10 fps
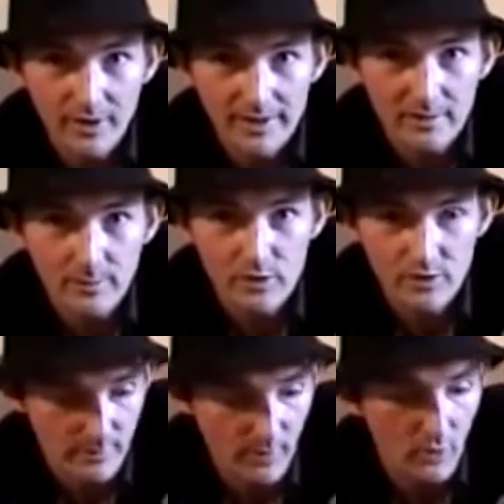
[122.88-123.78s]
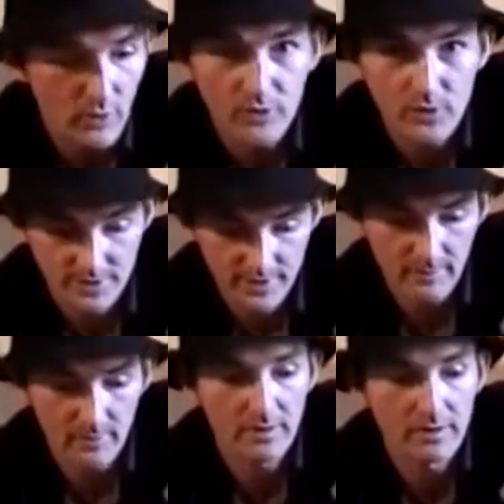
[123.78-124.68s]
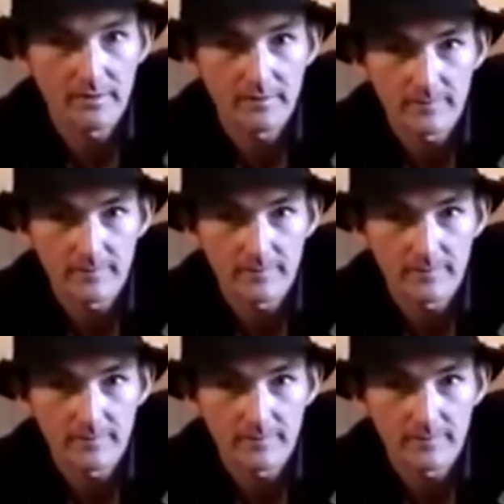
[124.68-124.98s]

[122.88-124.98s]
you're ready to push the bottle through the table,